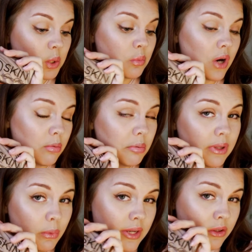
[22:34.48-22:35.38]

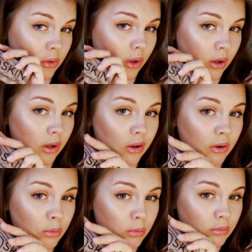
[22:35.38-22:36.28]
probably way too long
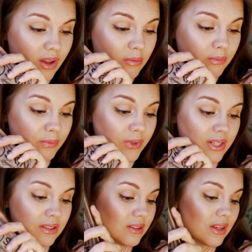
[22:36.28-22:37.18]
ago,
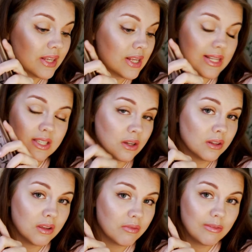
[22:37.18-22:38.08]
but it has
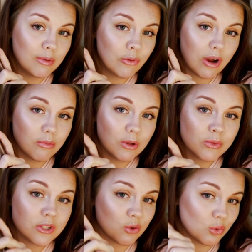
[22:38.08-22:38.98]
not given me
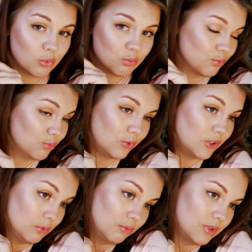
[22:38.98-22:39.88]
problems, so, you
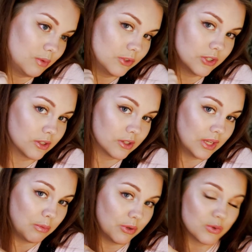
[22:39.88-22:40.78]
know, I'm just gonna
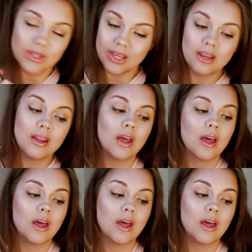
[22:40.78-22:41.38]
keep using it.